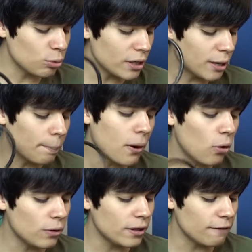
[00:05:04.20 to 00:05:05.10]
3
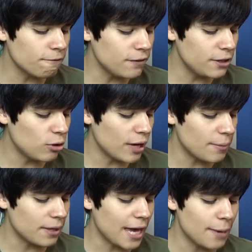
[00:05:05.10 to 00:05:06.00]
component video
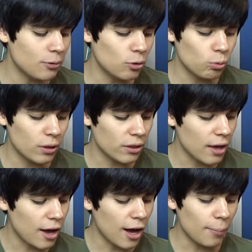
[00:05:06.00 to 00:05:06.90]
gaming cable with
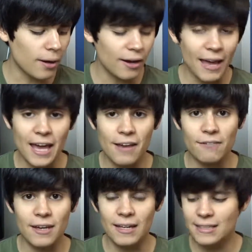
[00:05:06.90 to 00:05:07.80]
Hauppauge
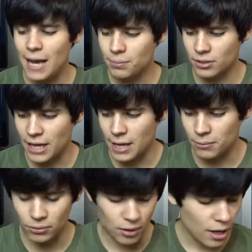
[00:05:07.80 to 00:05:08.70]
AV adapter
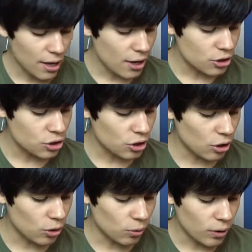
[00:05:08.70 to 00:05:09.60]
cable.
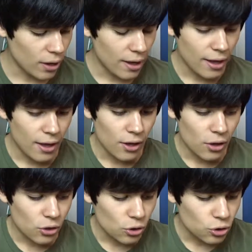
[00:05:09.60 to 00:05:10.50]
So
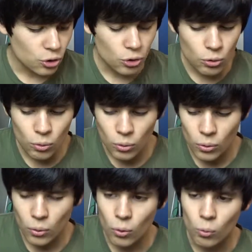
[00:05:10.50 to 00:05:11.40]
you
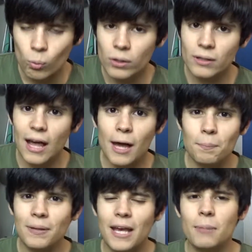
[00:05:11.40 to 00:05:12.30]
will
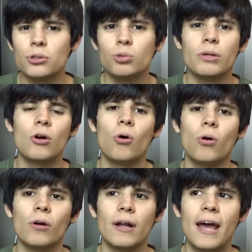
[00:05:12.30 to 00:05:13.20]
not be able to
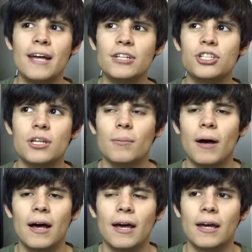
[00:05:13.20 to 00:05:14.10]
record
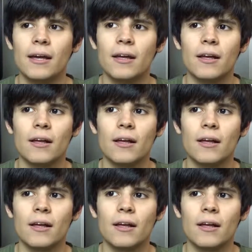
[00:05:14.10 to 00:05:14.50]
HDMI